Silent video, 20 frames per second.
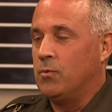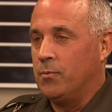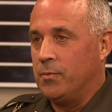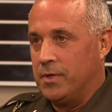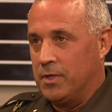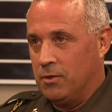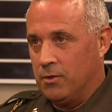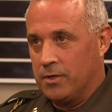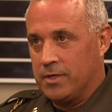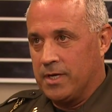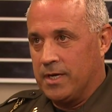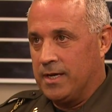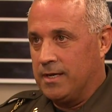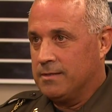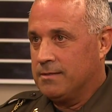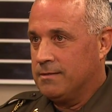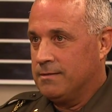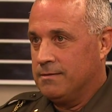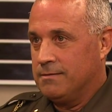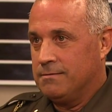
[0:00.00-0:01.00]
when we look
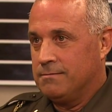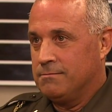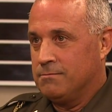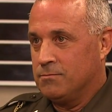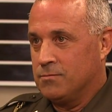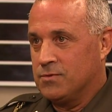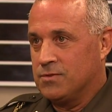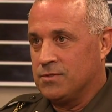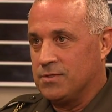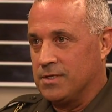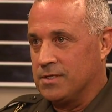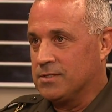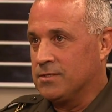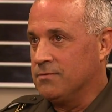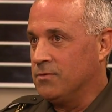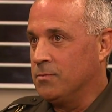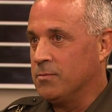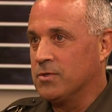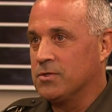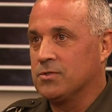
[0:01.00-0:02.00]
at 6
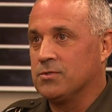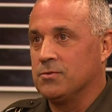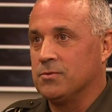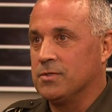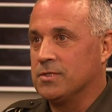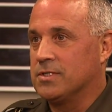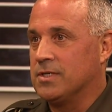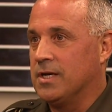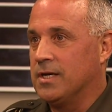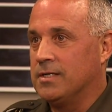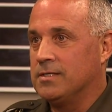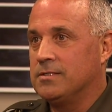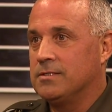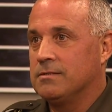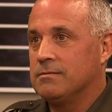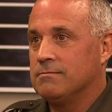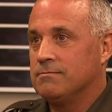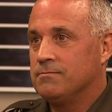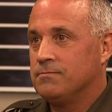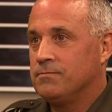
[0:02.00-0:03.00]
of them are
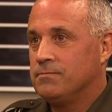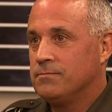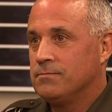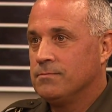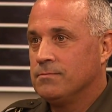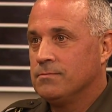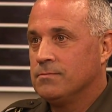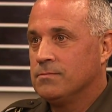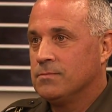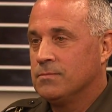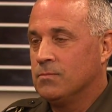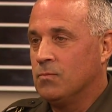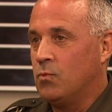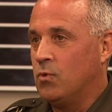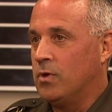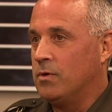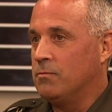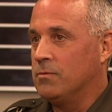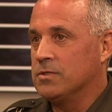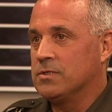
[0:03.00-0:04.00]
suicides,
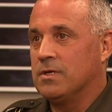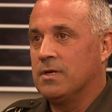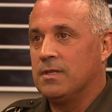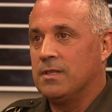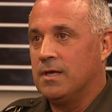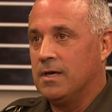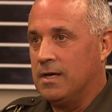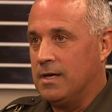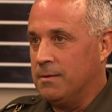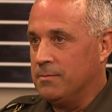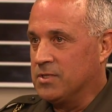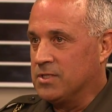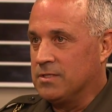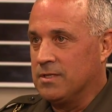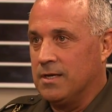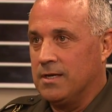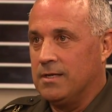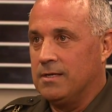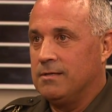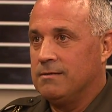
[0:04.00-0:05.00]
1 was the
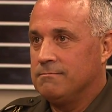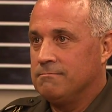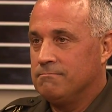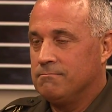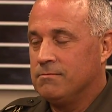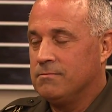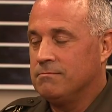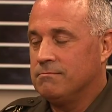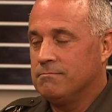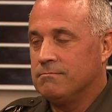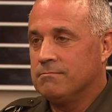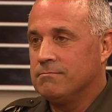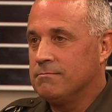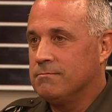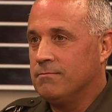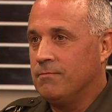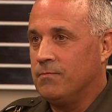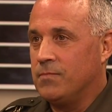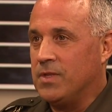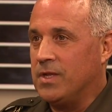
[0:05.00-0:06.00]
homicide.
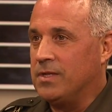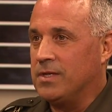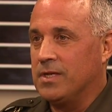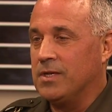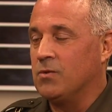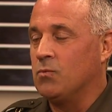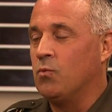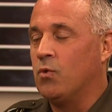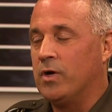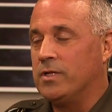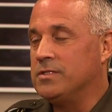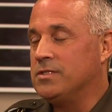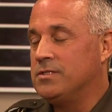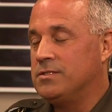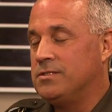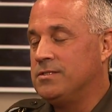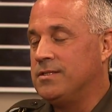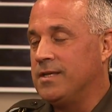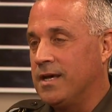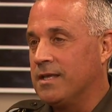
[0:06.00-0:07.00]
And again, 1
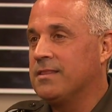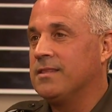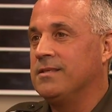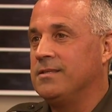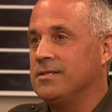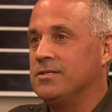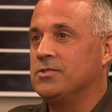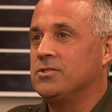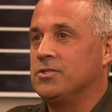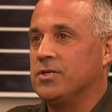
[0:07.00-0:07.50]
death in this